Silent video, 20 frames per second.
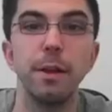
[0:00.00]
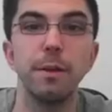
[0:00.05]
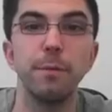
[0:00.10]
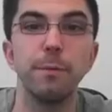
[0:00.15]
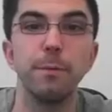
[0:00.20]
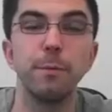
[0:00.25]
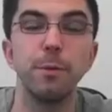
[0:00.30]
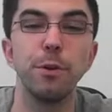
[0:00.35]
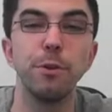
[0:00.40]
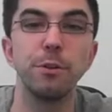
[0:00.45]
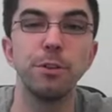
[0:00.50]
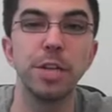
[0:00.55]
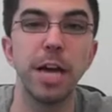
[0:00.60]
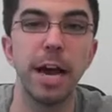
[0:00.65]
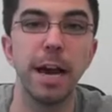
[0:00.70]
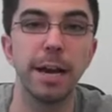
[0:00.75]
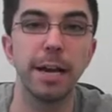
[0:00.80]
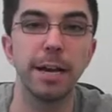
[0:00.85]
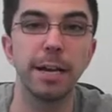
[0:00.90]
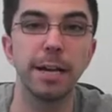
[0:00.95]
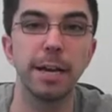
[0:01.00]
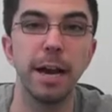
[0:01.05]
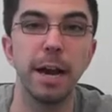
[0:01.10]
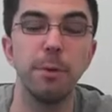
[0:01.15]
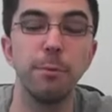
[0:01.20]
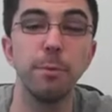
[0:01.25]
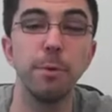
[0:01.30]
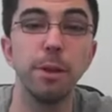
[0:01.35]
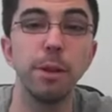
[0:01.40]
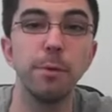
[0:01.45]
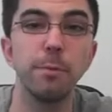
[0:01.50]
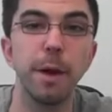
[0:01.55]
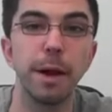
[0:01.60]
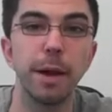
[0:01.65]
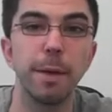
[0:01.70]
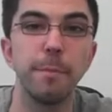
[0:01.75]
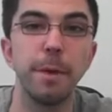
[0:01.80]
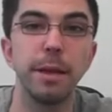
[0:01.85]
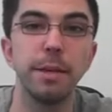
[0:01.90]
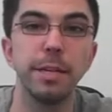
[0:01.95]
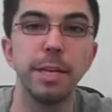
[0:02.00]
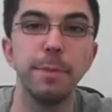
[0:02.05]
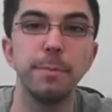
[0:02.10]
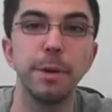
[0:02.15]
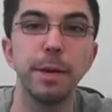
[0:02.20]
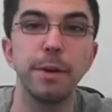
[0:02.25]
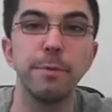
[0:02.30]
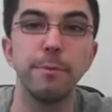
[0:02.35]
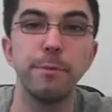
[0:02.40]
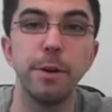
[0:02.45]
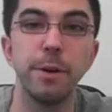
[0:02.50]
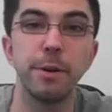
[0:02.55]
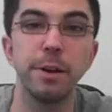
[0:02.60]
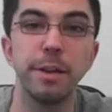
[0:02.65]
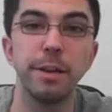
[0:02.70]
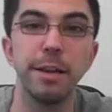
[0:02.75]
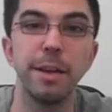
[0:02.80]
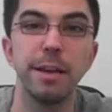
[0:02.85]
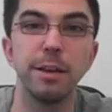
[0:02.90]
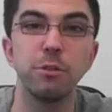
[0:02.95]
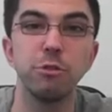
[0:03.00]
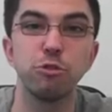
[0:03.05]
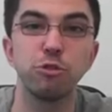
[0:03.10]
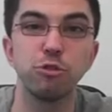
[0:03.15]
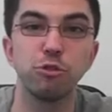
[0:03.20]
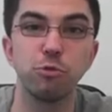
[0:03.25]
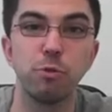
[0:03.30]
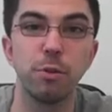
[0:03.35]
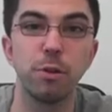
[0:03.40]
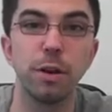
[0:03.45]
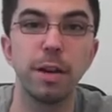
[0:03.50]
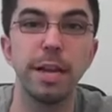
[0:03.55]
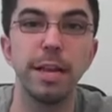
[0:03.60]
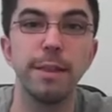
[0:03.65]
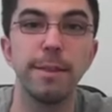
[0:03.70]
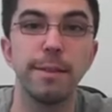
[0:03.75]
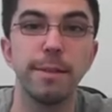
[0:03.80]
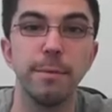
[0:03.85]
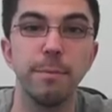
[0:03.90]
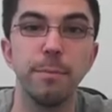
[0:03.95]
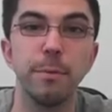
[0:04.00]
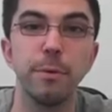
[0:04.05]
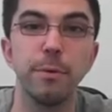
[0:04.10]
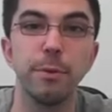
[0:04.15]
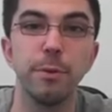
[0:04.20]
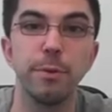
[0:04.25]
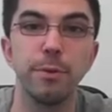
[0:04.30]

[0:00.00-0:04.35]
For your deck, I really recommend keeping it very short and simple.